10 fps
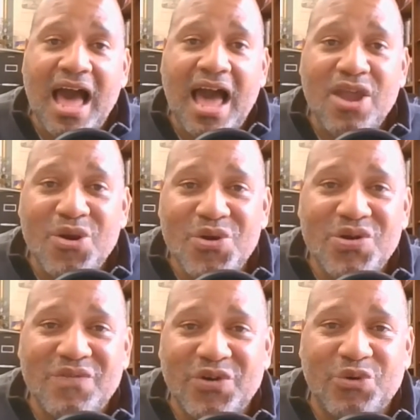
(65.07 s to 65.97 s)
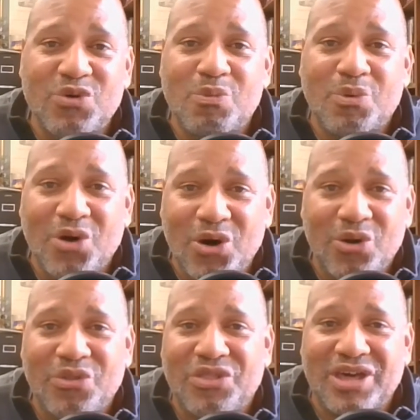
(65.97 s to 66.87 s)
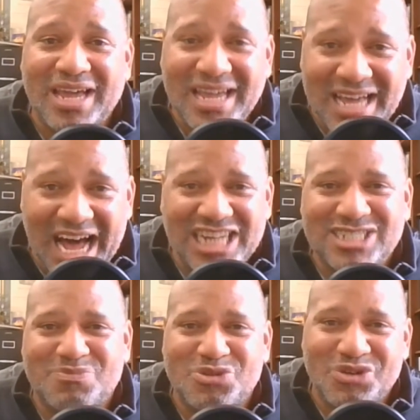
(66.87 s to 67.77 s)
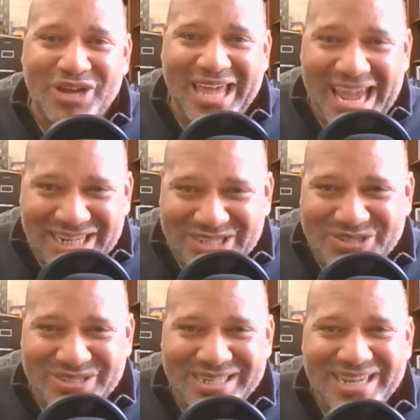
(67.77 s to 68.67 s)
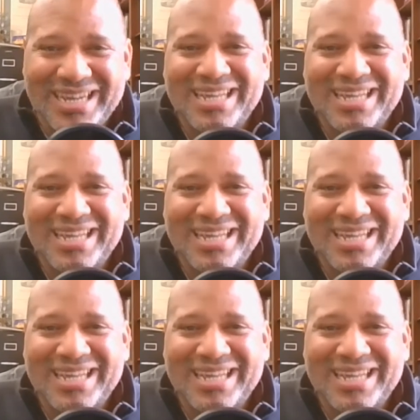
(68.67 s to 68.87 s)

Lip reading: I heard of a group called the Gospel Gangsters